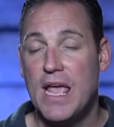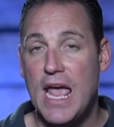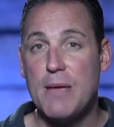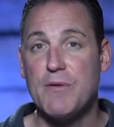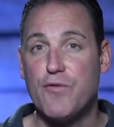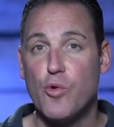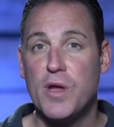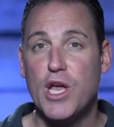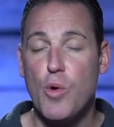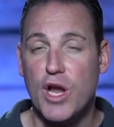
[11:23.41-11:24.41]
Hey, before we
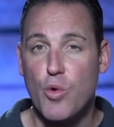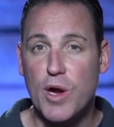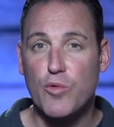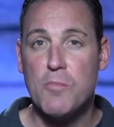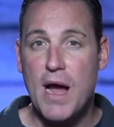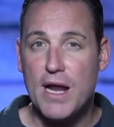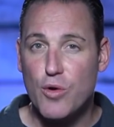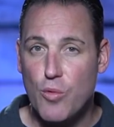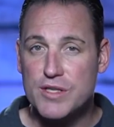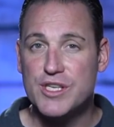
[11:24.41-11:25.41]
go, a quick reminder
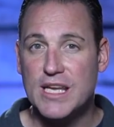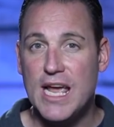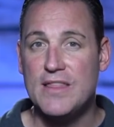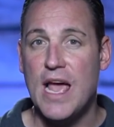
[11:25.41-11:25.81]
once again